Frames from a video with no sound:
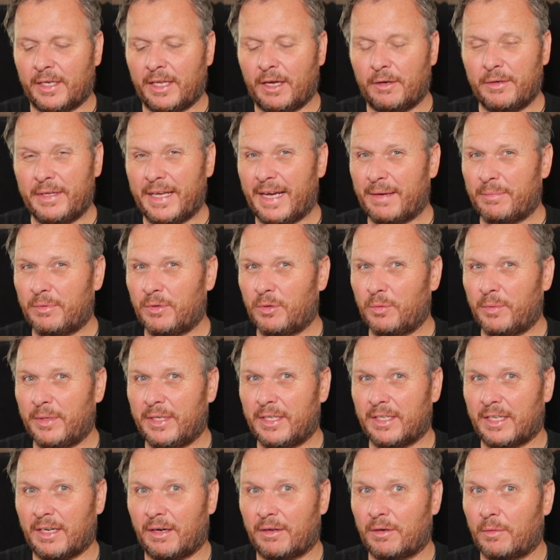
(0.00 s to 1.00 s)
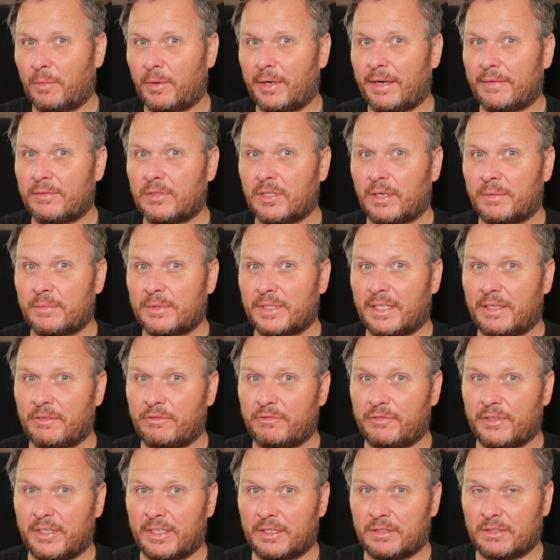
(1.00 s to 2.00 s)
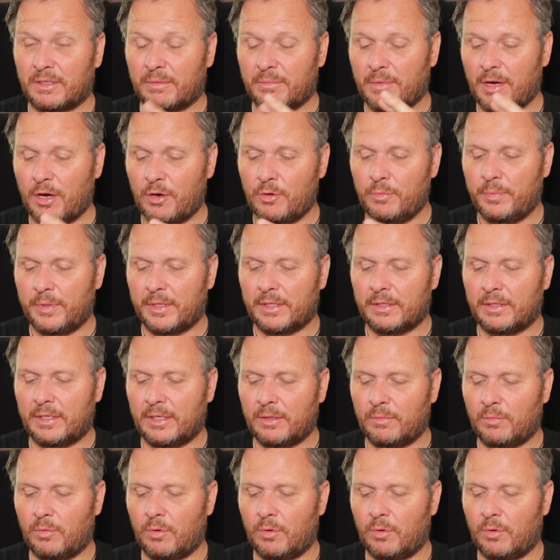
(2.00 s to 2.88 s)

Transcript: and it only happened a week ago and I won't have time to get it fixed so I'm hoping that it